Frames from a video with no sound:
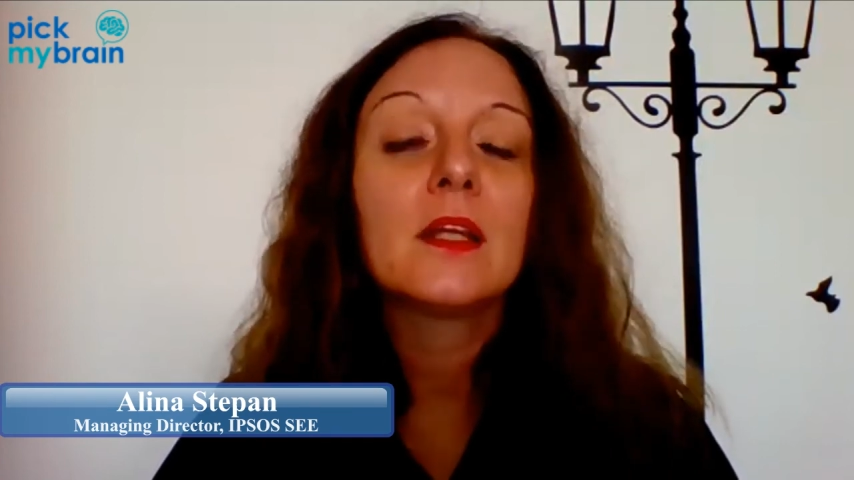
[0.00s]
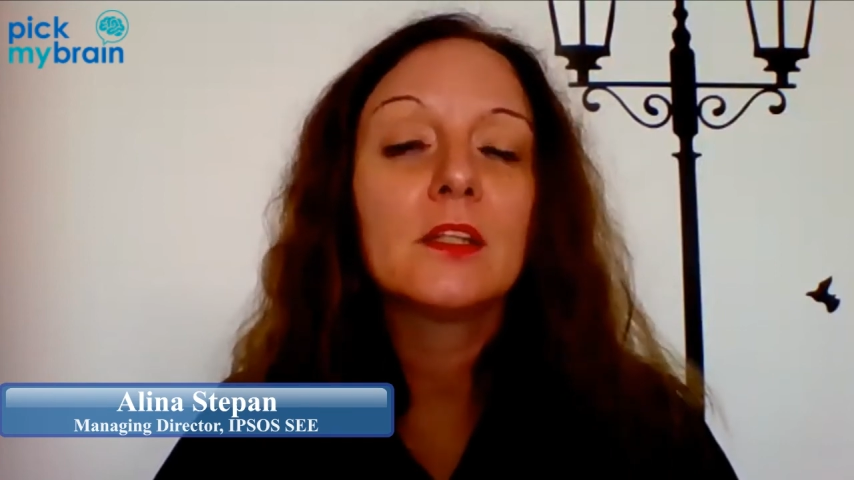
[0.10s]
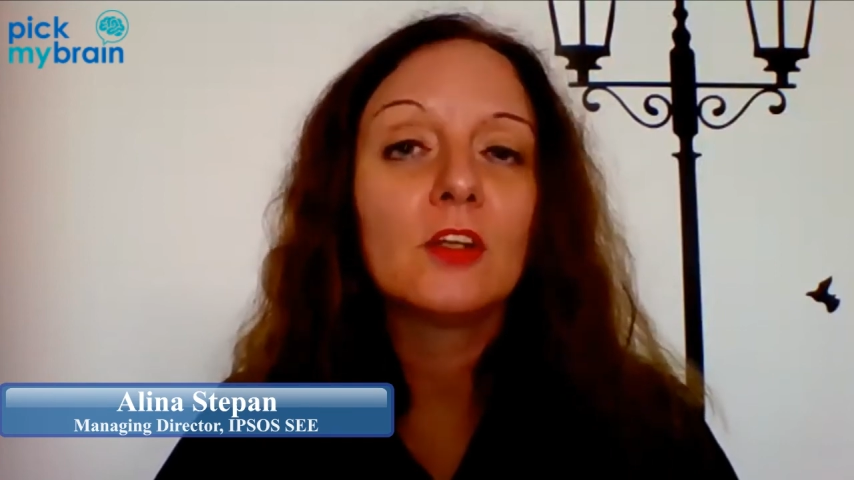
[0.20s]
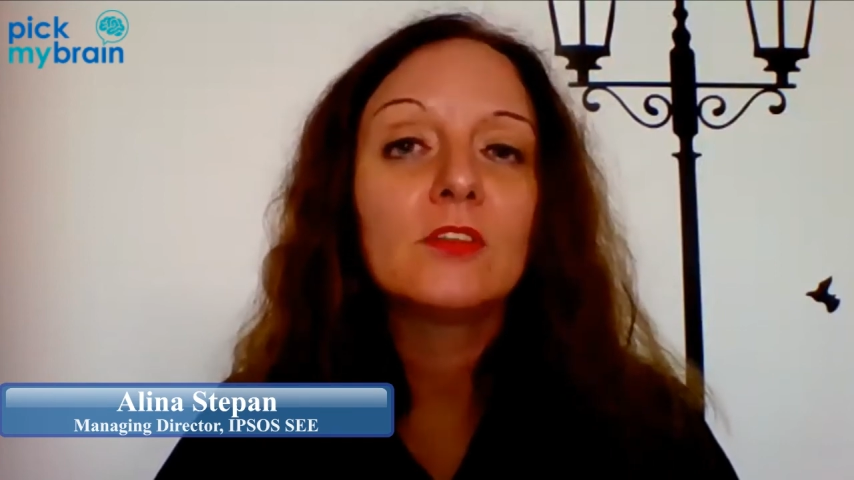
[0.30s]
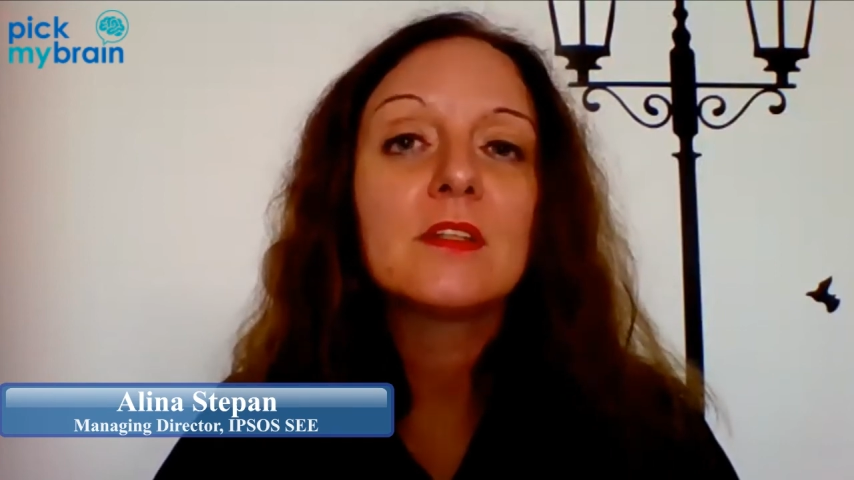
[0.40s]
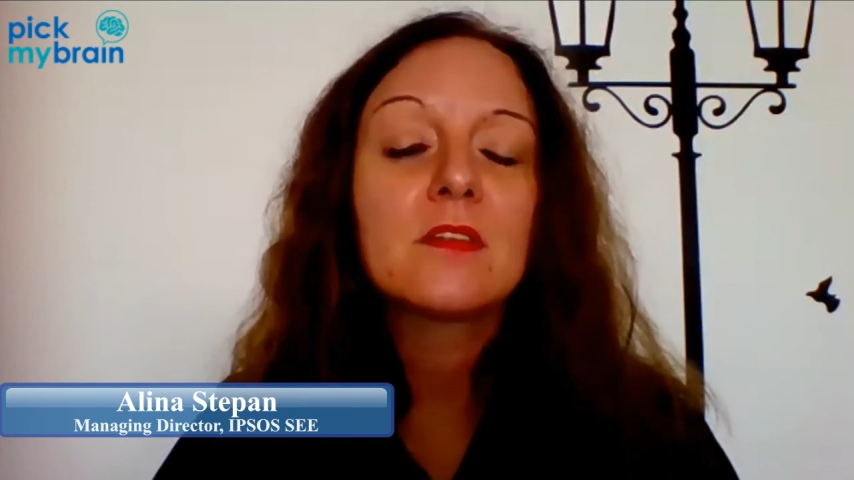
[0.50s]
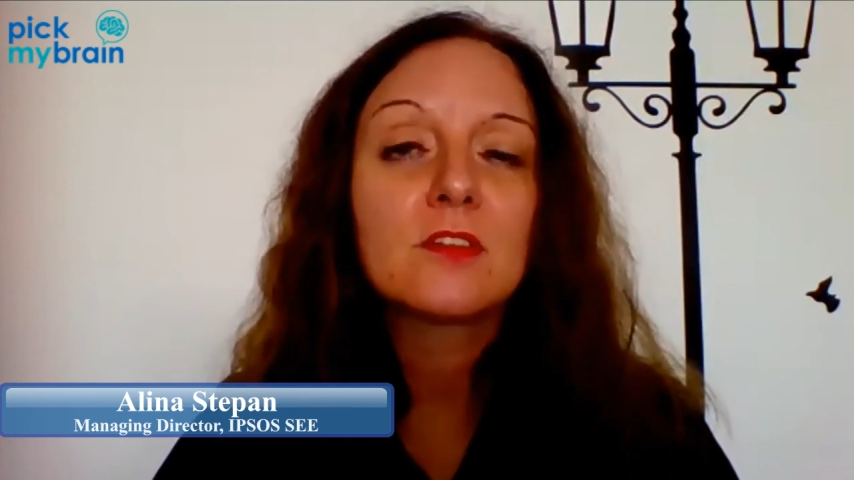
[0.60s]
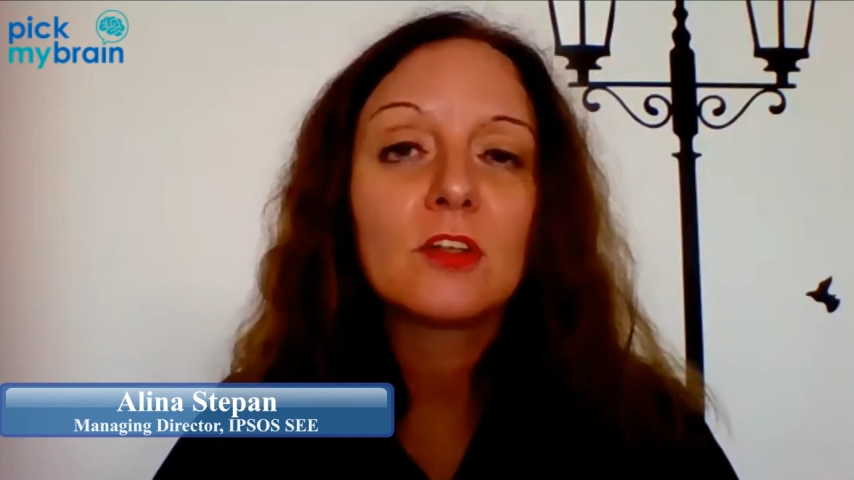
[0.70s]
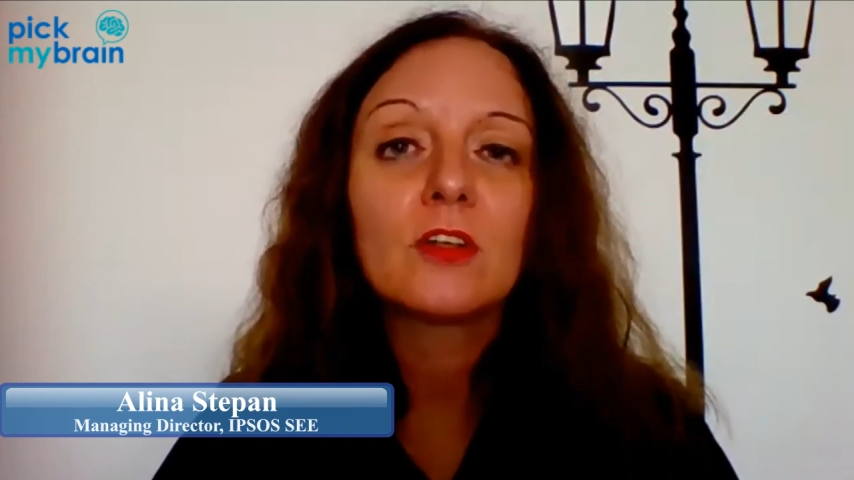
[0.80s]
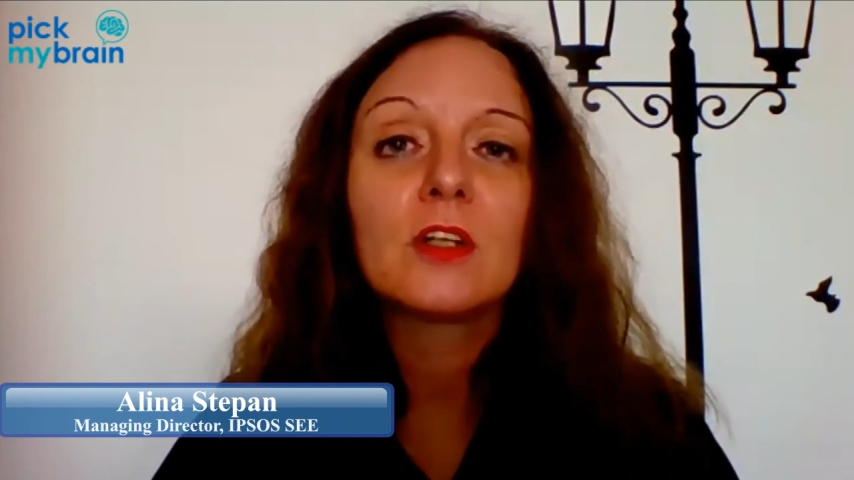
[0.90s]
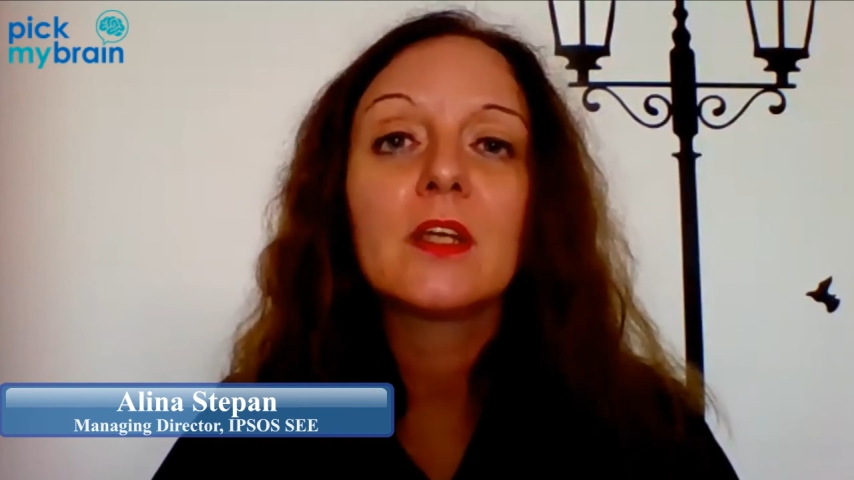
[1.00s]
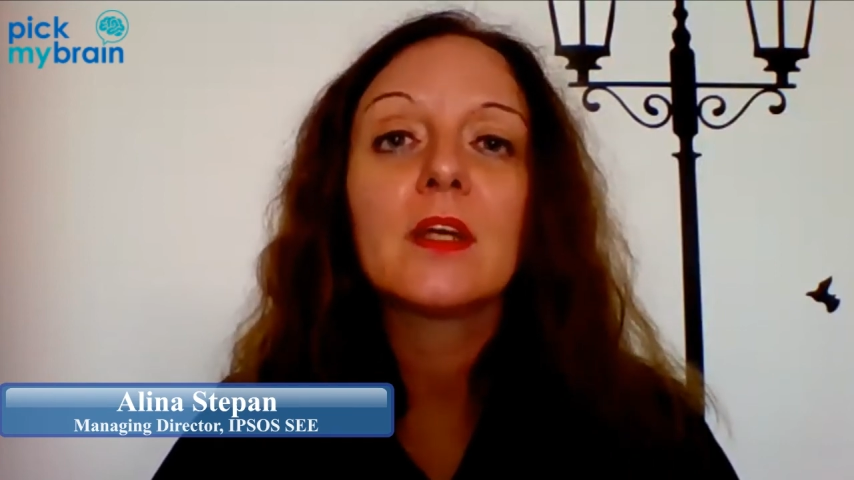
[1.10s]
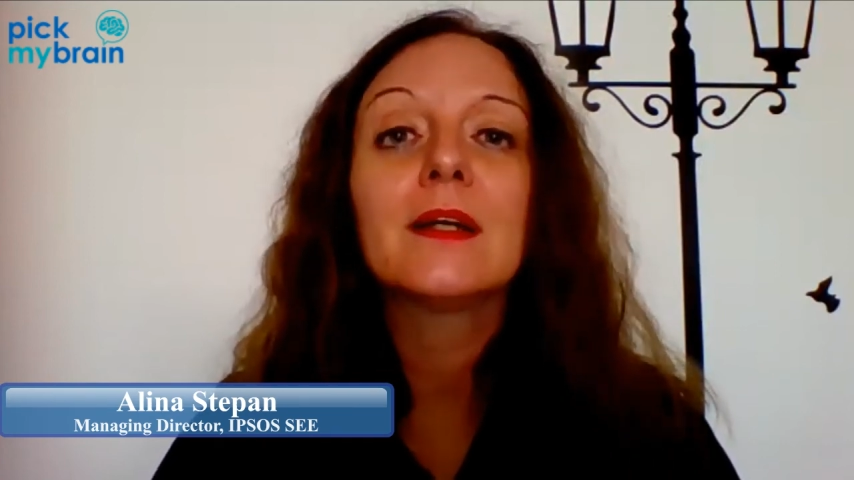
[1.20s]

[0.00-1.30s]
and not necessarily